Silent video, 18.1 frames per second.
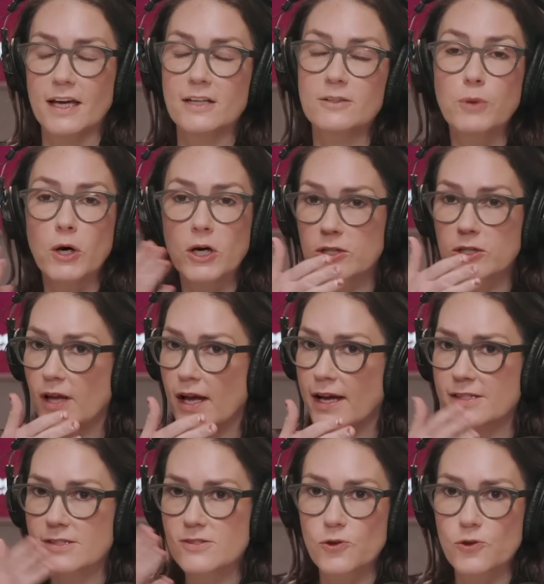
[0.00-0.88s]
And Mark
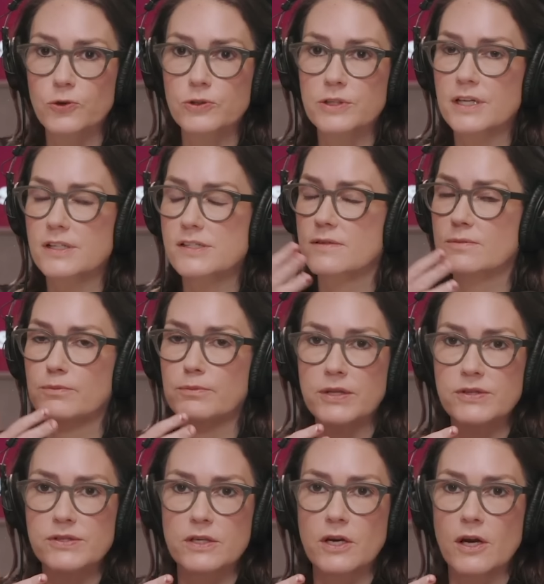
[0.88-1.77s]
Elias told us
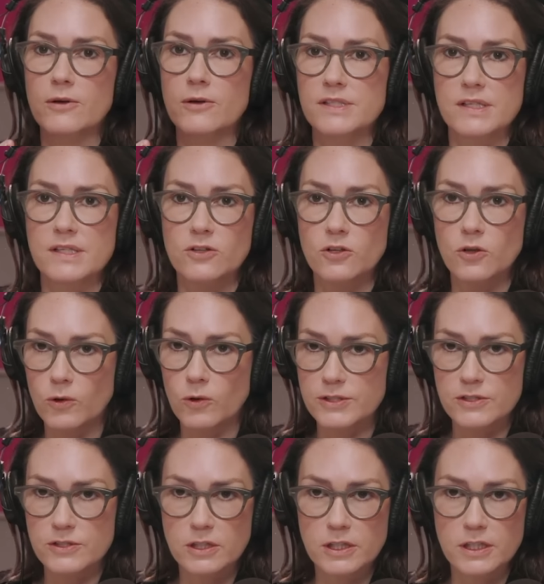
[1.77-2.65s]
months ago, he said the
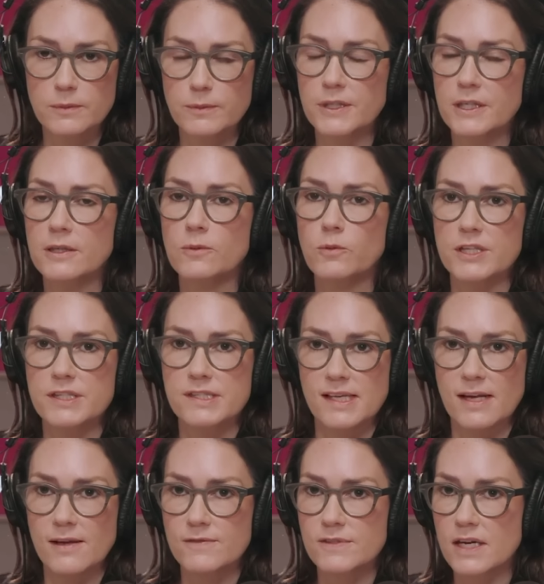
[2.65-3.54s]
courts are going to be what
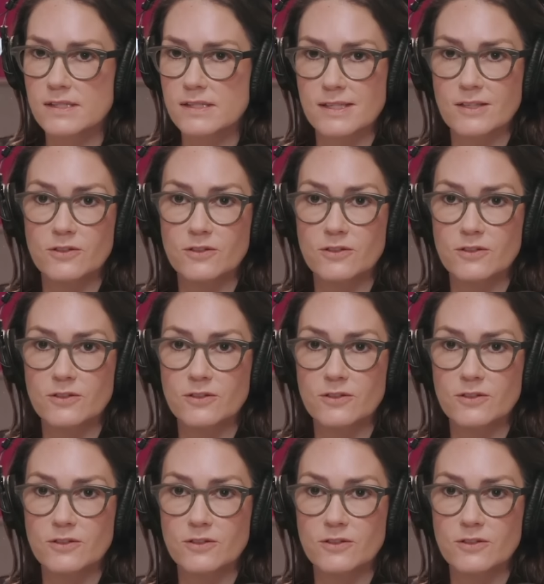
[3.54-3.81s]
saves us.